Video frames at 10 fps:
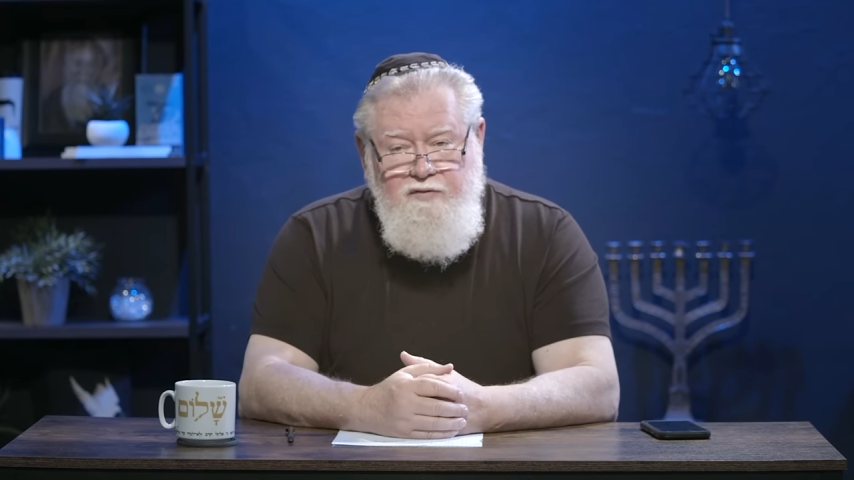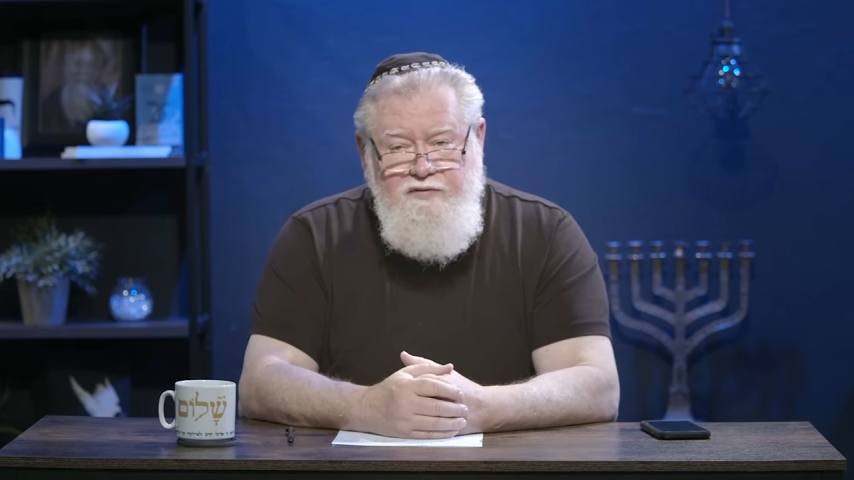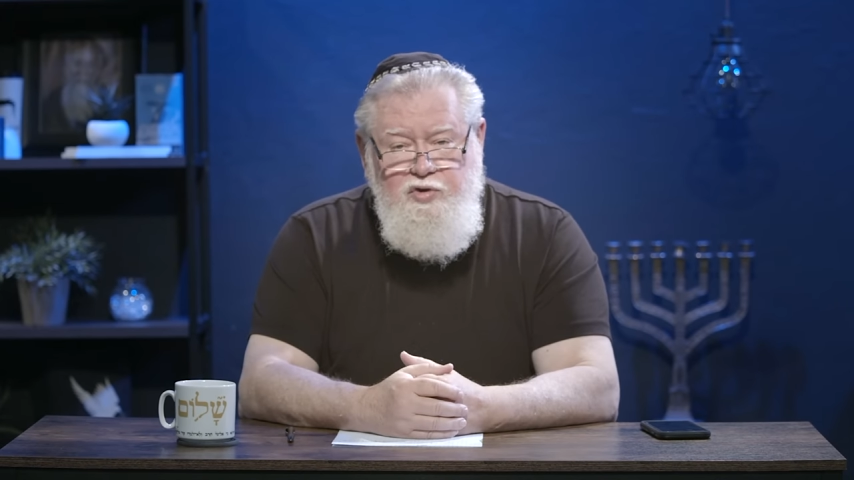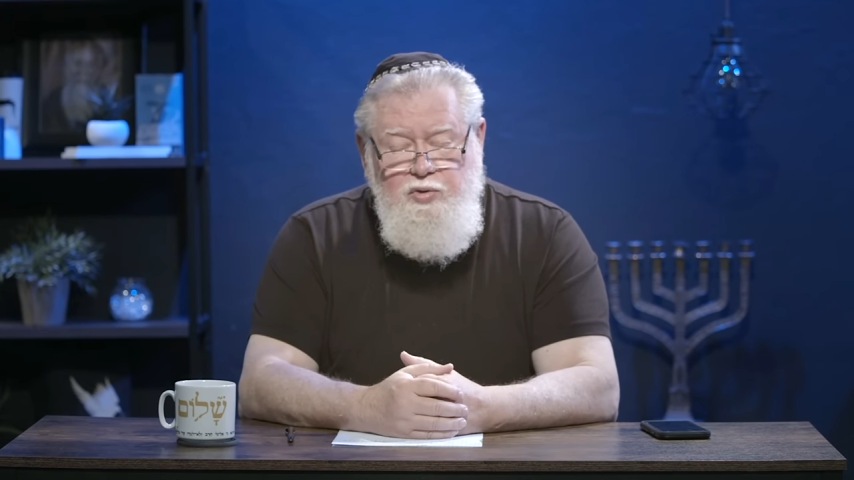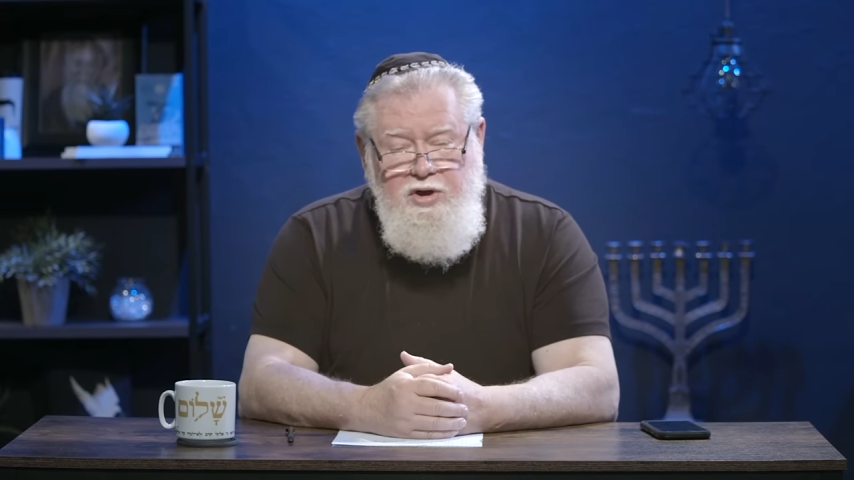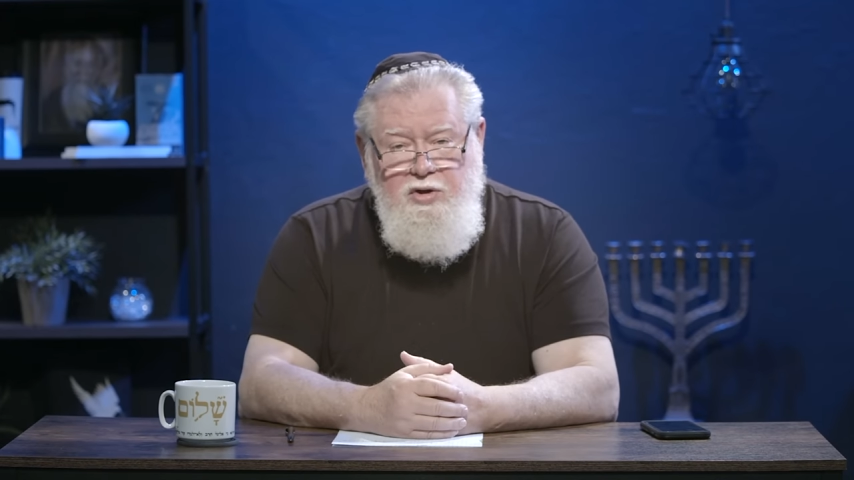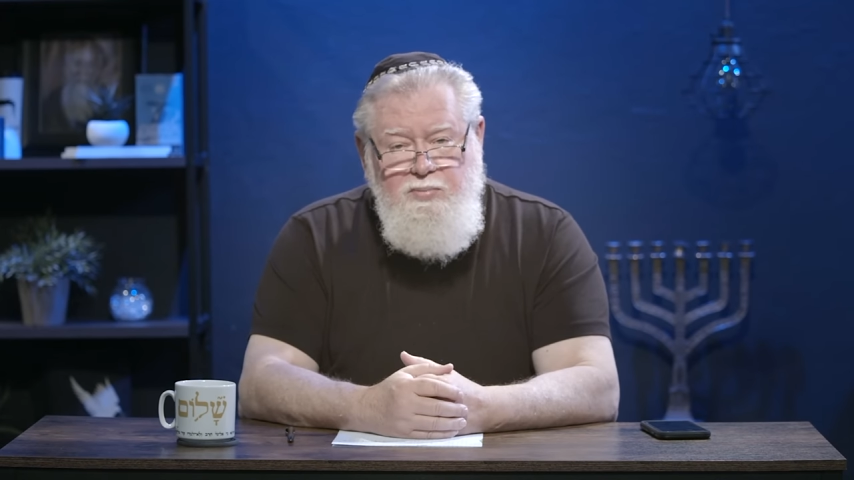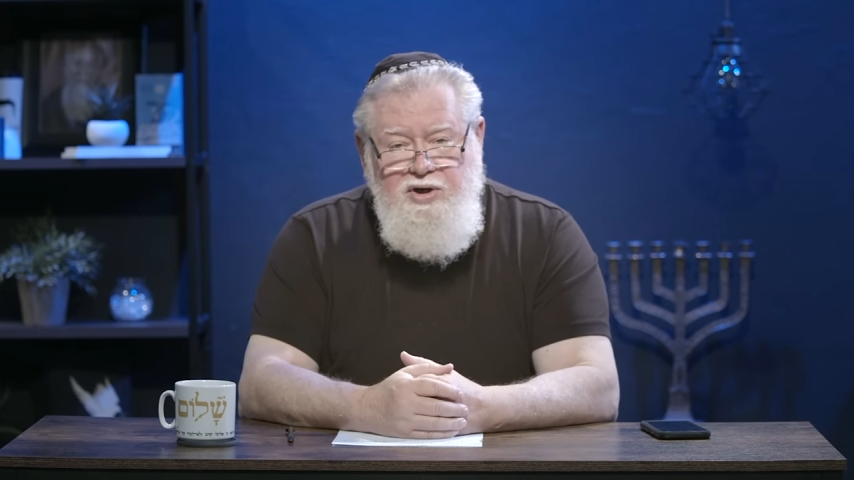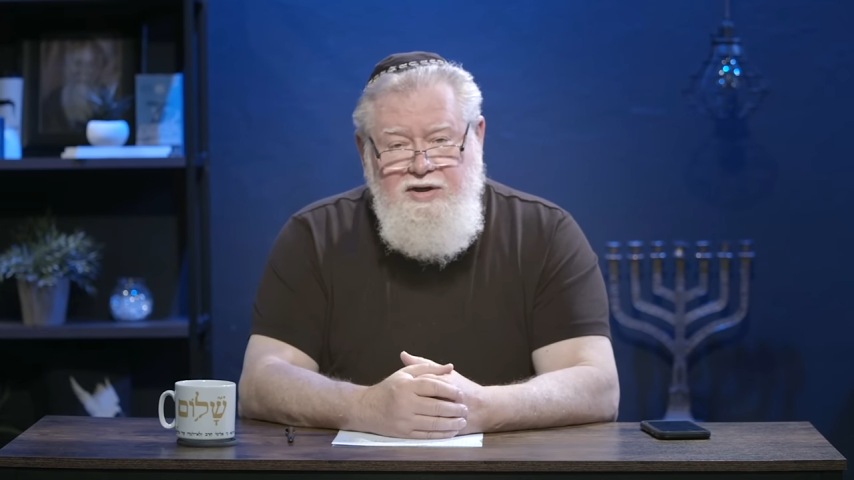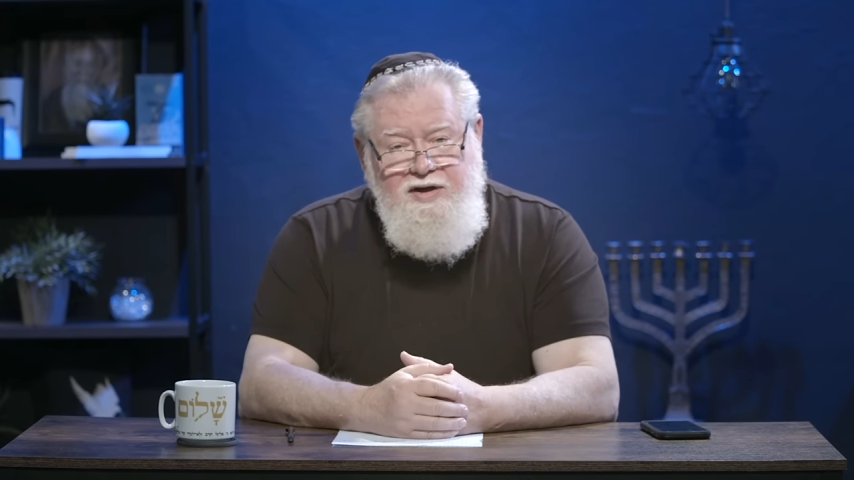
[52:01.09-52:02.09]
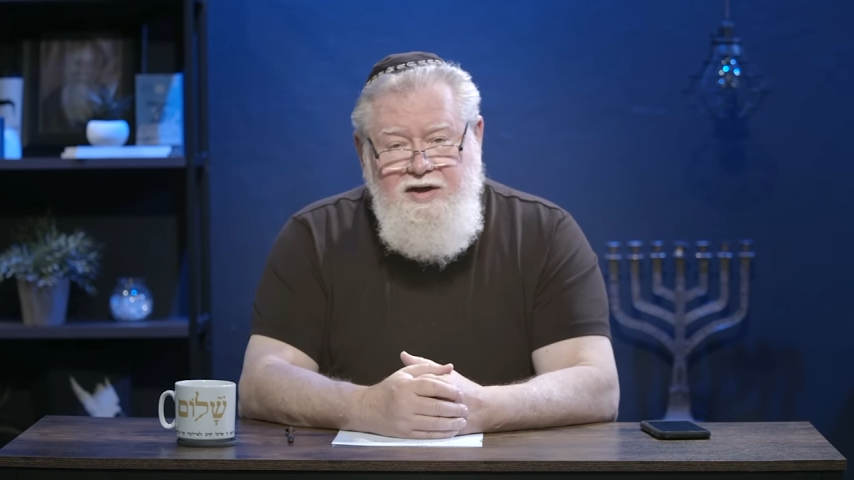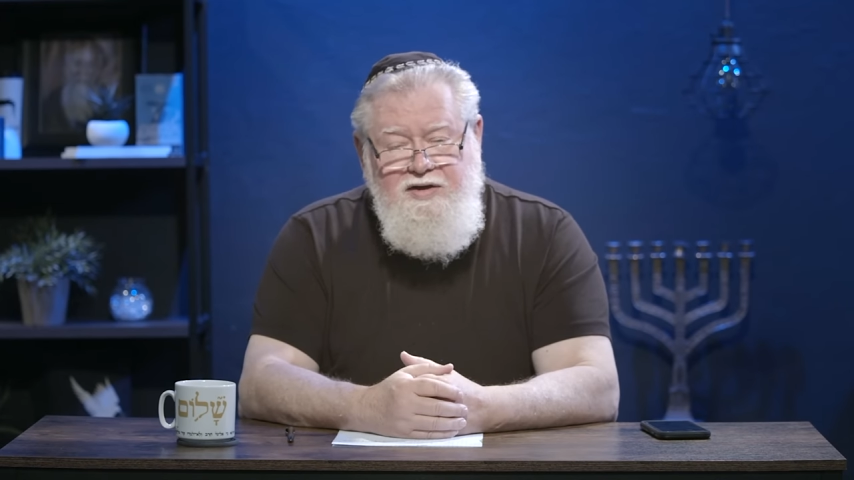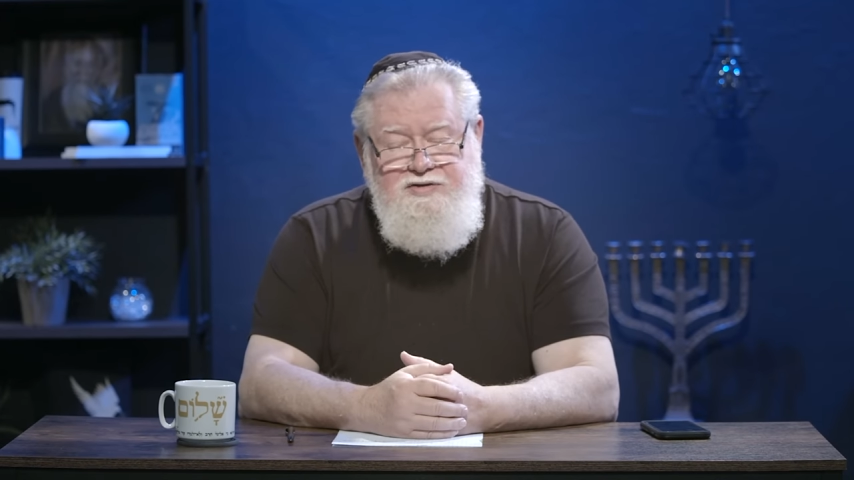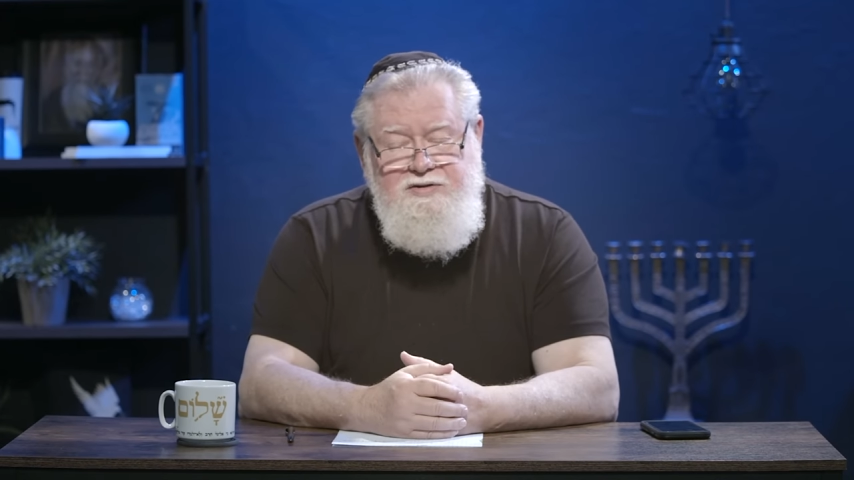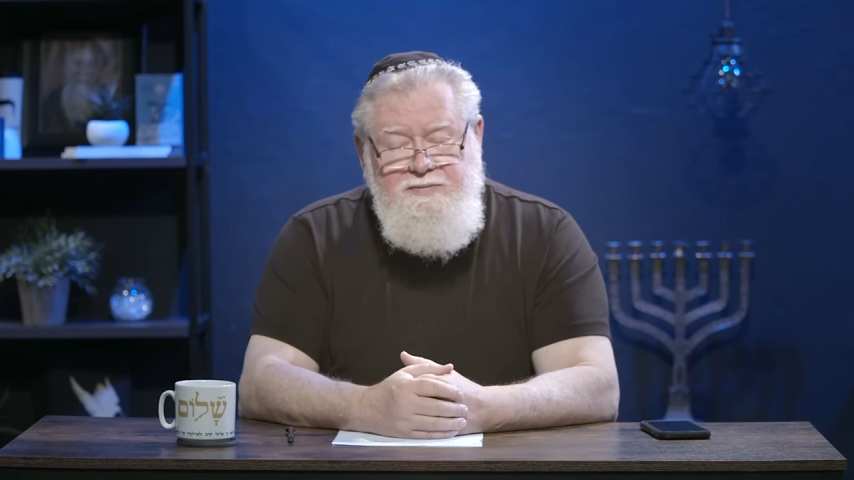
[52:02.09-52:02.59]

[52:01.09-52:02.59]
viewing our broadcast.